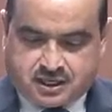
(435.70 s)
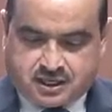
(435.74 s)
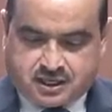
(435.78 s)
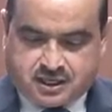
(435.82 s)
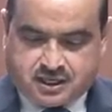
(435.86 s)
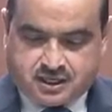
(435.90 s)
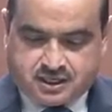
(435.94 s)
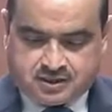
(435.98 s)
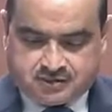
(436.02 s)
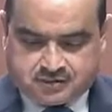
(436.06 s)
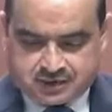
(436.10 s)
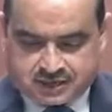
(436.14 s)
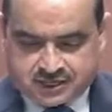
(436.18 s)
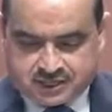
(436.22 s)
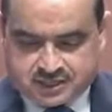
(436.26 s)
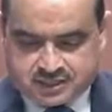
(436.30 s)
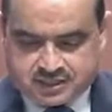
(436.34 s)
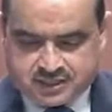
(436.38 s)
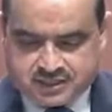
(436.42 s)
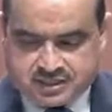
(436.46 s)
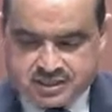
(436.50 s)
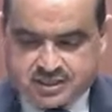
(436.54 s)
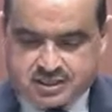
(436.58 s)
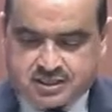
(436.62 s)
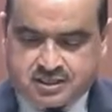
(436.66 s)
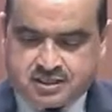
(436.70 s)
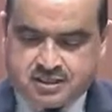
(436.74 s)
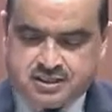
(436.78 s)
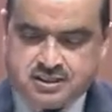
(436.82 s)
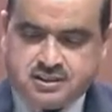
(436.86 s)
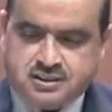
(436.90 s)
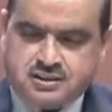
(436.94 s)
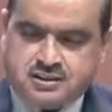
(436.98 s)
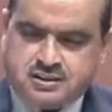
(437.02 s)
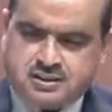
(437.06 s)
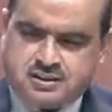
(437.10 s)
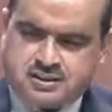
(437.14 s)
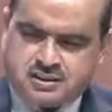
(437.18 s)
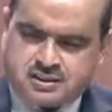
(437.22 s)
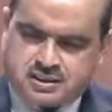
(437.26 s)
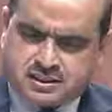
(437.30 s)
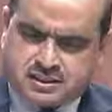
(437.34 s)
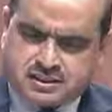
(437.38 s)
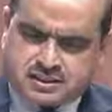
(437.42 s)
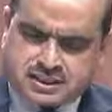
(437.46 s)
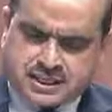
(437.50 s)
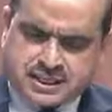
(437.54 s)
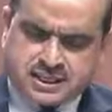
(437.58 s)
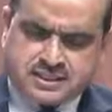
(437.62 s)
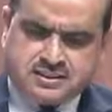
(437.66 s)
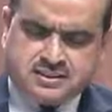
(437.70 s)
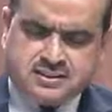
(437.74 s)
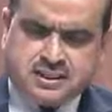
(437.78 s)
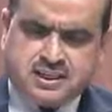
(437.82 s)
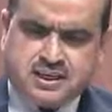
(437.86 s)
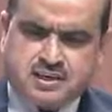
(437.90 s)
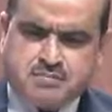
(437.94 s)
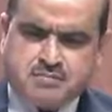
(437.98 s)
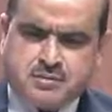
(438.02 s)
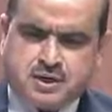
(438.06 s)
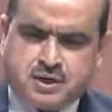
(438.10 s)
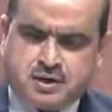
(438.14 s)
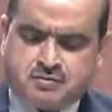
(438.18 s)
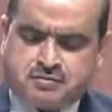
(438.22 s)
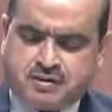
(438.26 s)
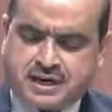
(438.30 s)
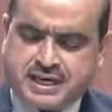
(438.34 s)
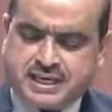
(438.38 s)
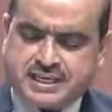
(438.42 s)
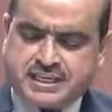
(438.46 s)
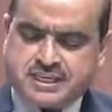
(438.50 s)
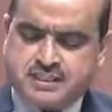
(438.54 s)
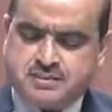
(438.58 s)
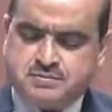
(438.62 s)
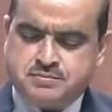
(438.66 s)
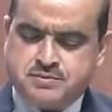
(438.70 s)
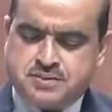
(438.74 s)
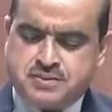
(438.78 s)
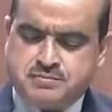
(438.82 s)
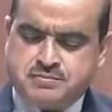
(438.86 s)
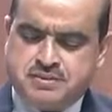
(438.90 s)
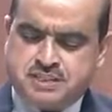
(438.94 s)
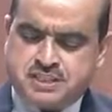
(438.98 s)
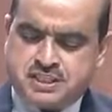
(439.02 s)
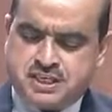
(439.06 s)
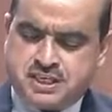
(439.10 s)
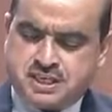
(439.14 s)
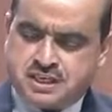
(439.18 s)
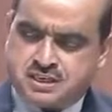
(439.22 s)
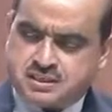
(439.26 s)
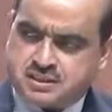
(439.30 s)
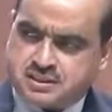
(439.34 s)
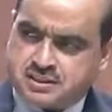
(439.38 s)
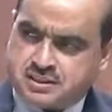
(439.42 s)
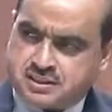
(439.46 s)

If I take the number of items which are